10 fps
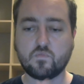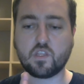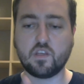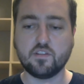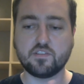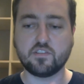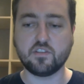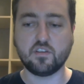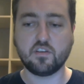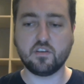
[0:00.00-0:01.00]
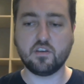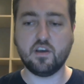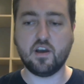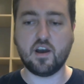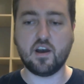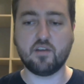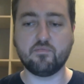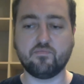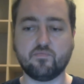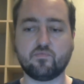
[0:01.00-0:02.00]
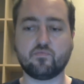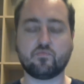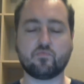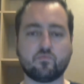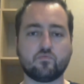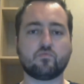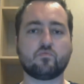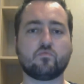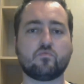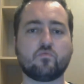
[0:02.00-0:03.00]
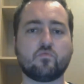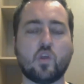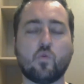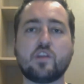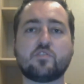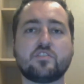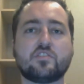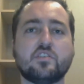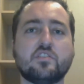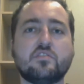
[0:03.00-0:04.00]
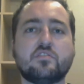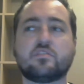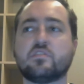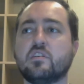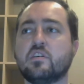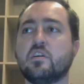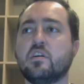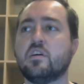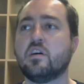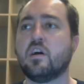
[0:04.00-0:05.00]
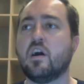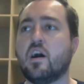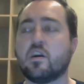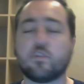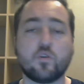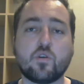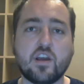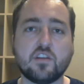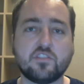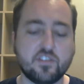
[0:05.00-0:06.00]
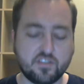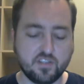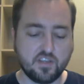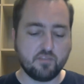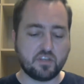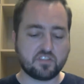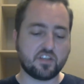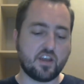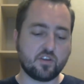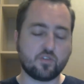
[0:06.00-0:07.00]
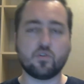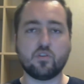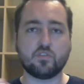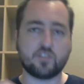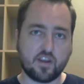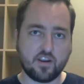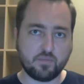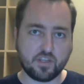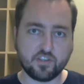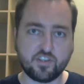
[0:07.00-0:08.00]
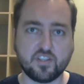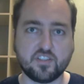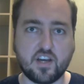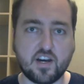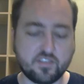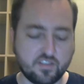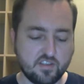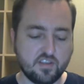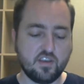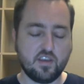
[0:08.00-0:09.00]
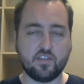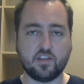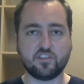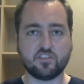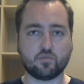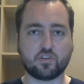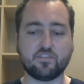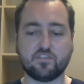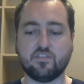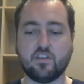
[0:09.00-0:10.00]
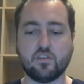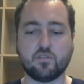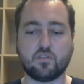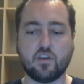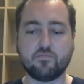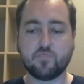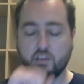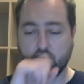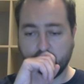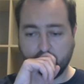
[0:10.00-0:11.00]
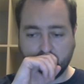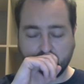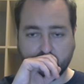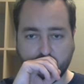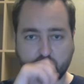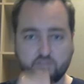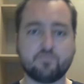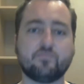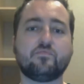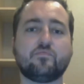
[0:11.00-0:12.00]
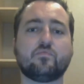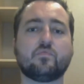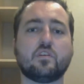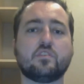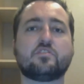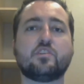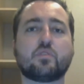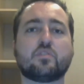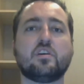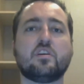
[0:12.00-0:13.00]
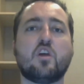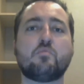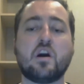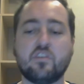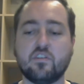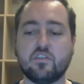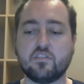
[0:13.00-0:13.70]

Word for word: let's see. Um, waitresses uh, go-go dancers, basically any girl that was hired because she is hot and then she's working for the venue. Okay, so typically in all my other